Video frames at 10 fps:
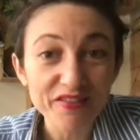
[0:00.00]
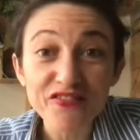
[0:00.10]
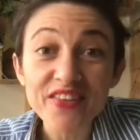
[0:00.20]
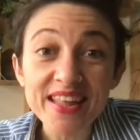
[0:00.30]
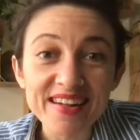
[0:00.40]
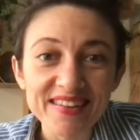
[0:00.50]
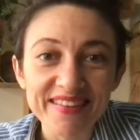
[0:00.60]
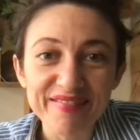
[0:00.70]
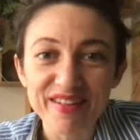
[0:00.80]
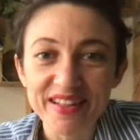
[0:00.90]

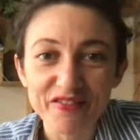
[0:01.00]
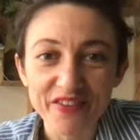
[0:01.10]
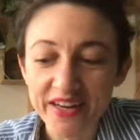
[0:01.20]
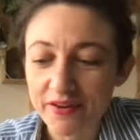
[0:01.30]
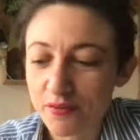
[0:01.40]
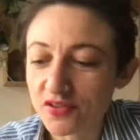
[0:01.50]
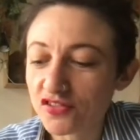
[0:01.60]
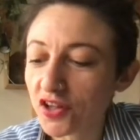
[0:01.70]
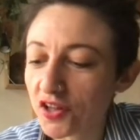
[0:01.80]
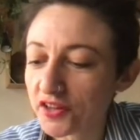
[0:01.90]
feels and the final
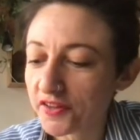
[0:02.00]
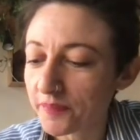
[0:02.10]
result,